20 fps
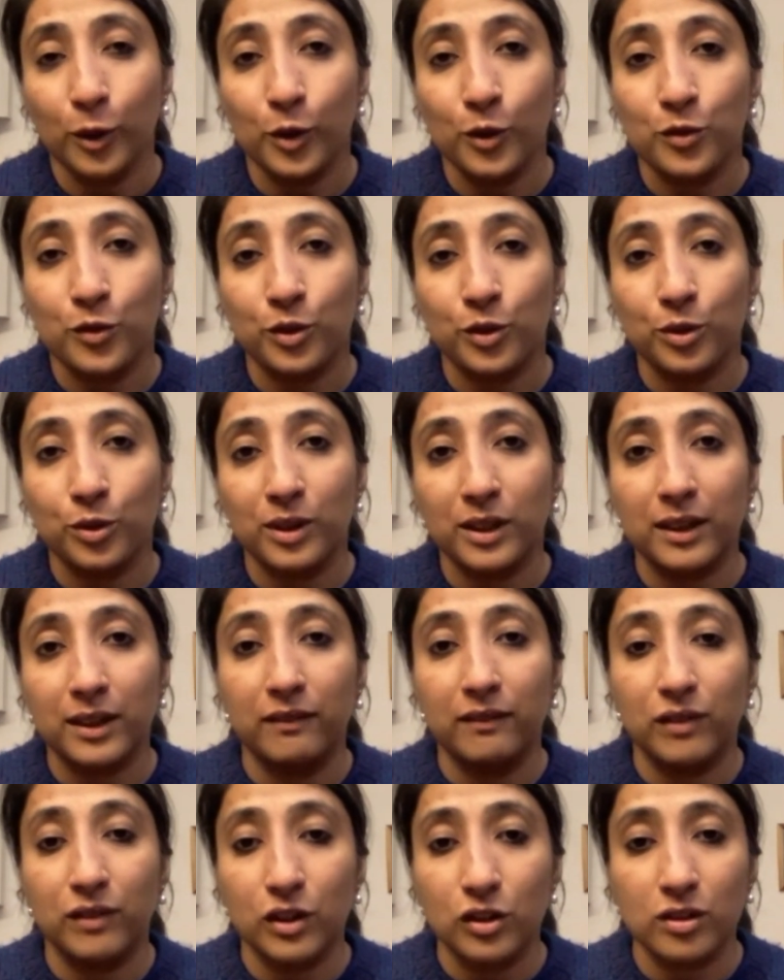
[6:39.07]
So you can
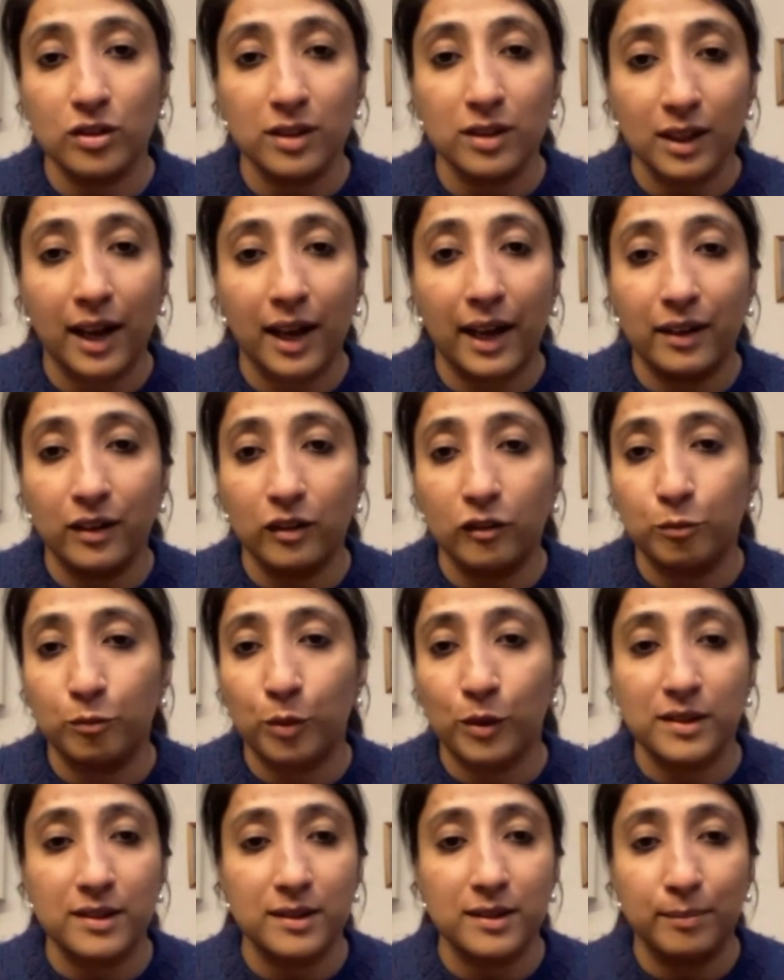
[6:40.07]
envision the kind of
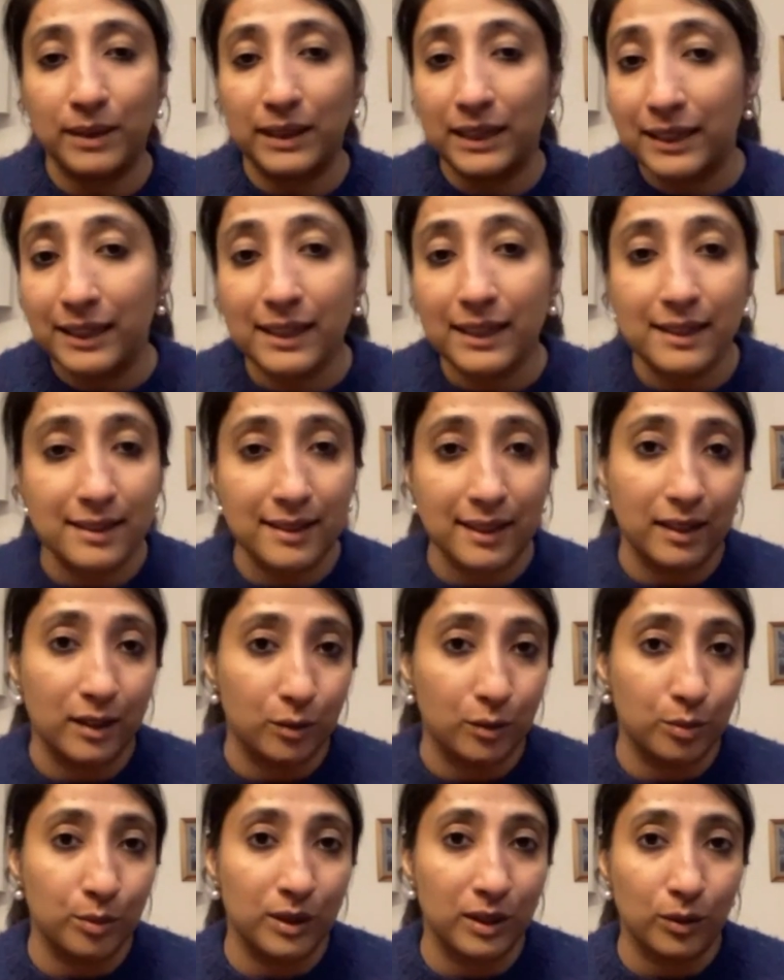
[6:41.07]
possibilities that
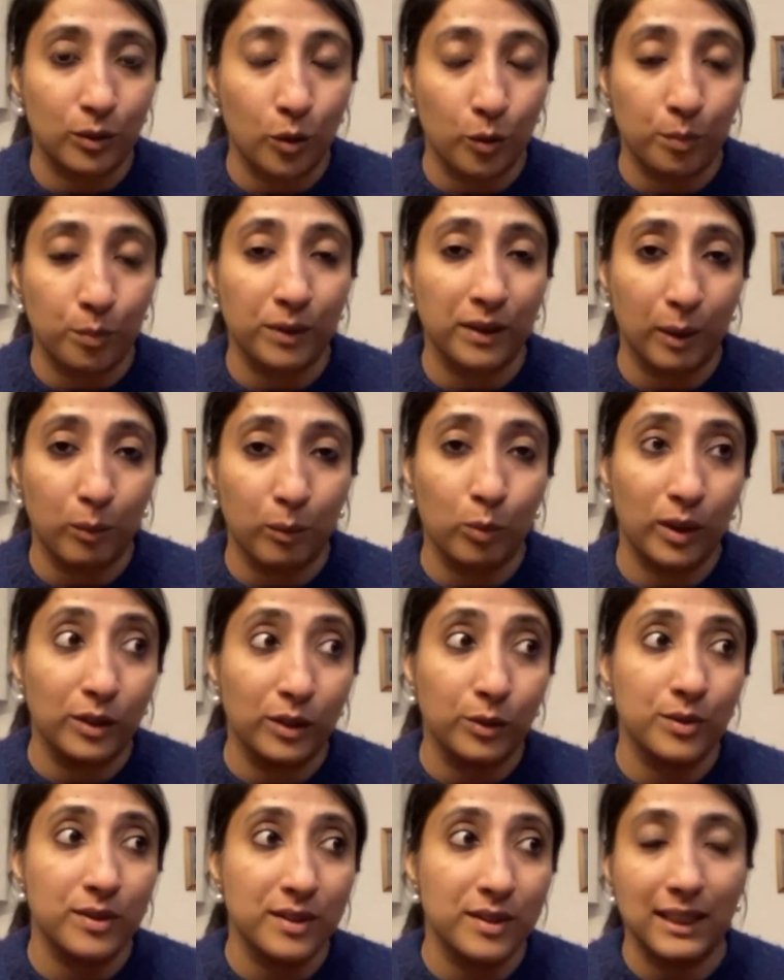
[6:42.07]
it will open up when
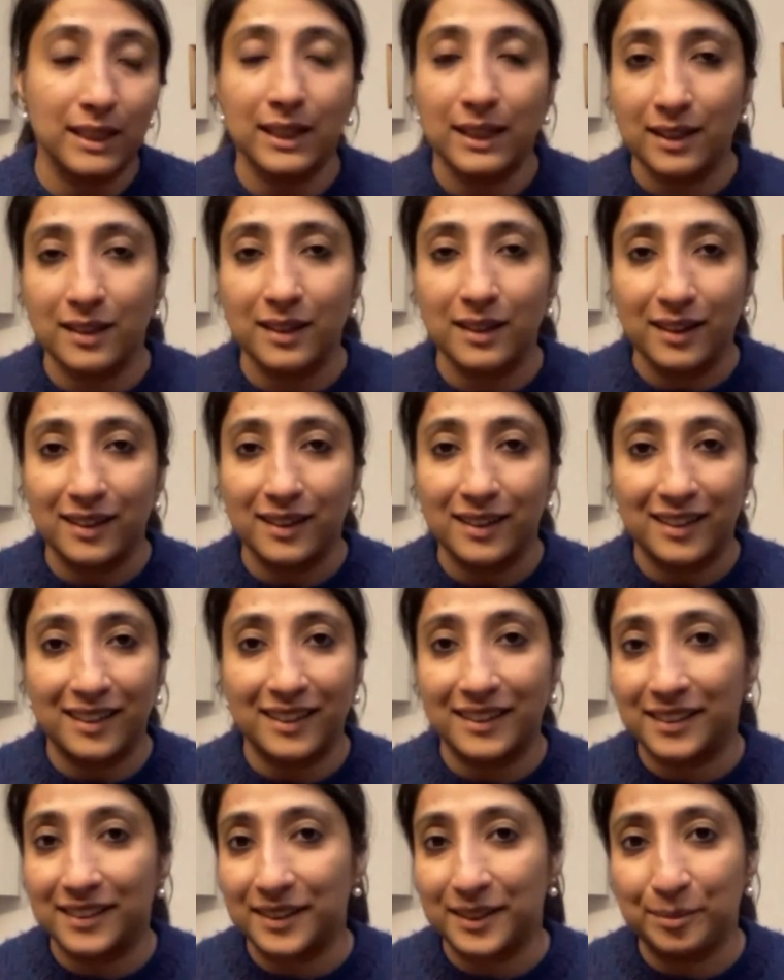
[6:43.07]
you see
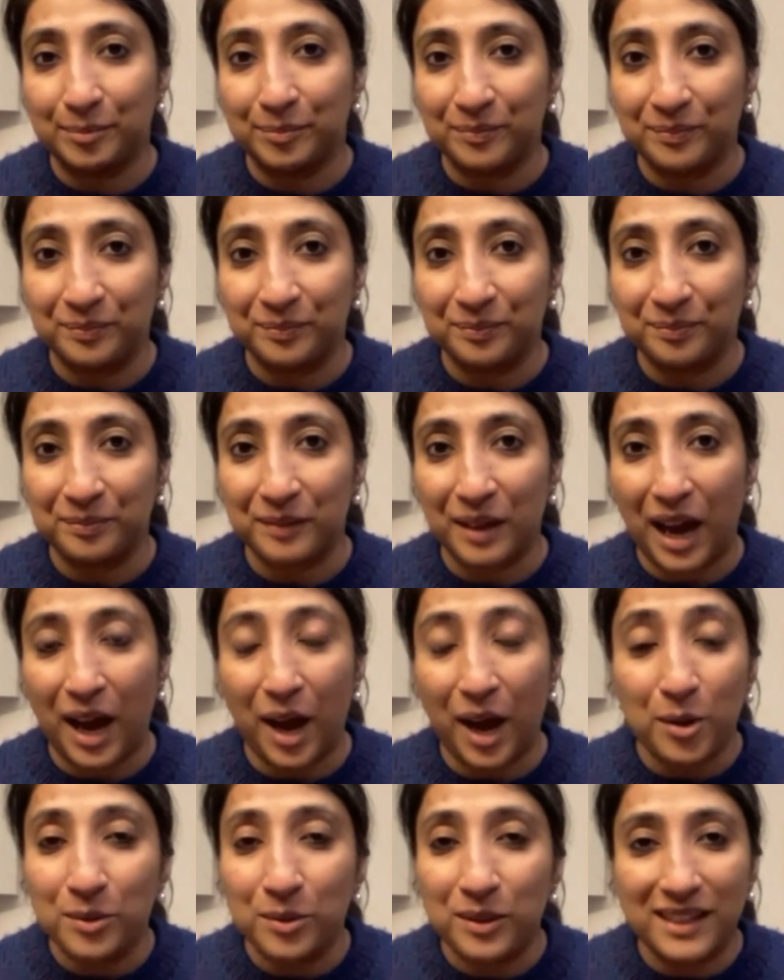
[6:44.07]

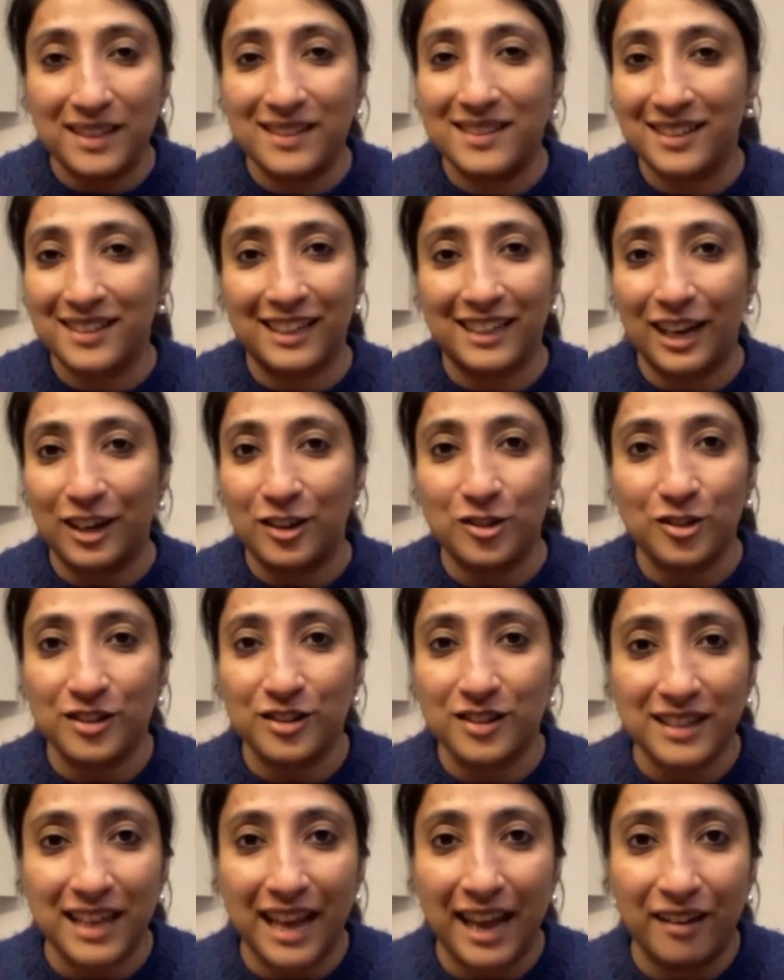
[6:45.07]
how these
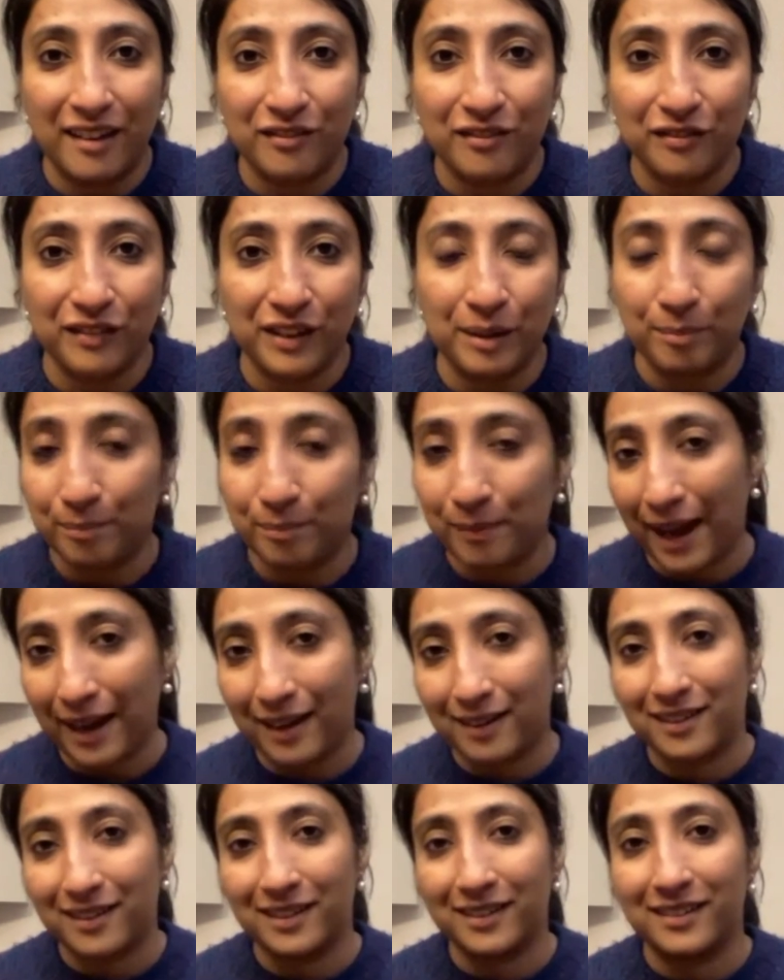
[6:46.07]
collections have
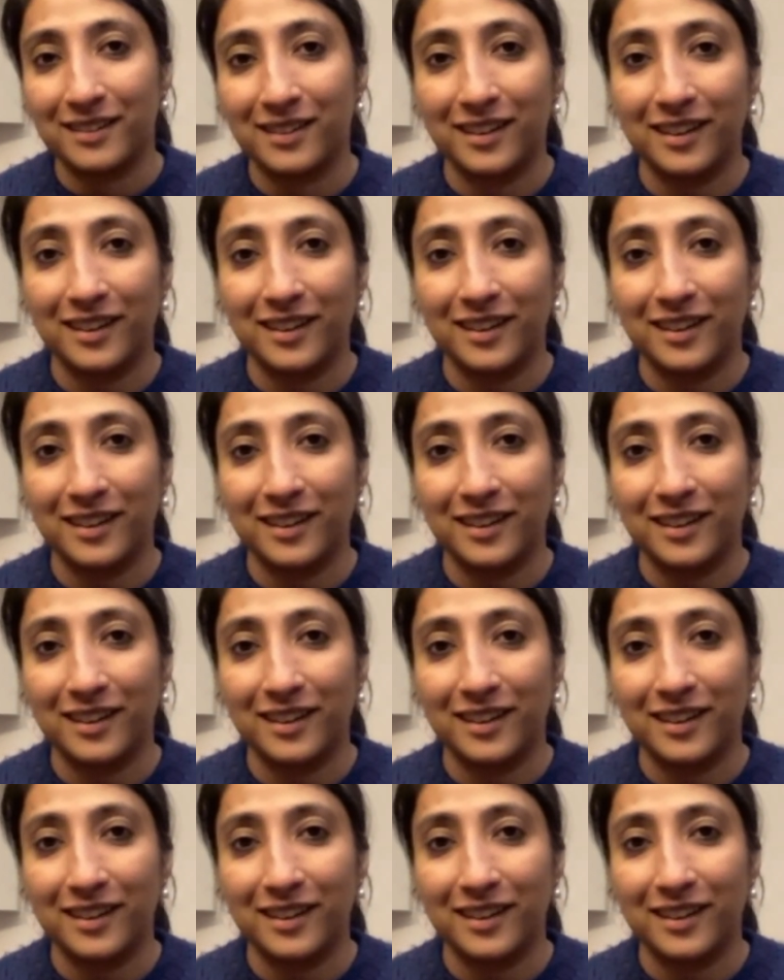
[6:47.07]
impacted